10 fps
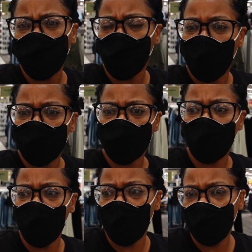the
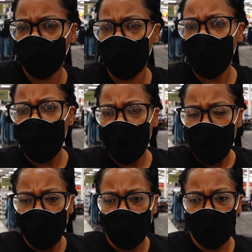washcloth,
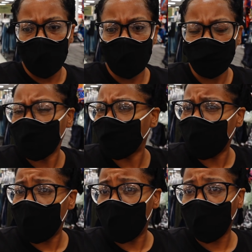and I think the
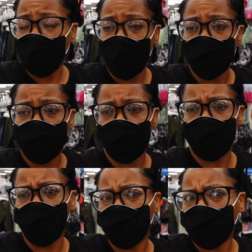hand cloths, and
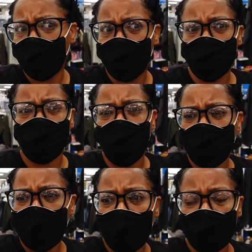it was like
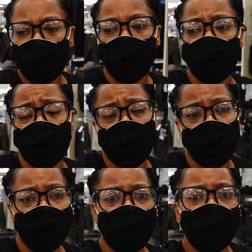$30, and I thought that
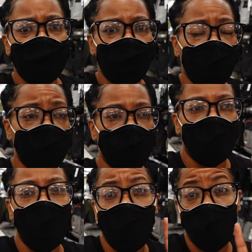was a good deal.
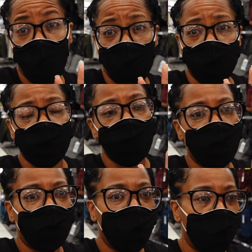So I ordered two
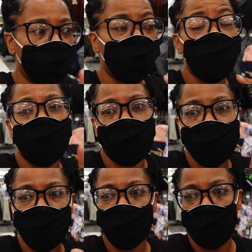of those, two
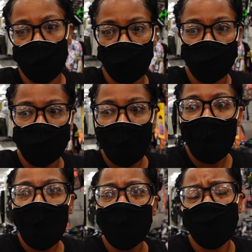sets of those.
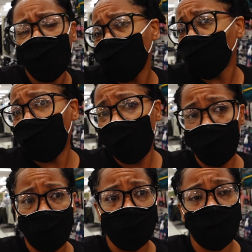But those won't be
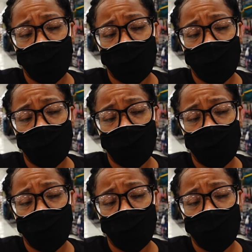here until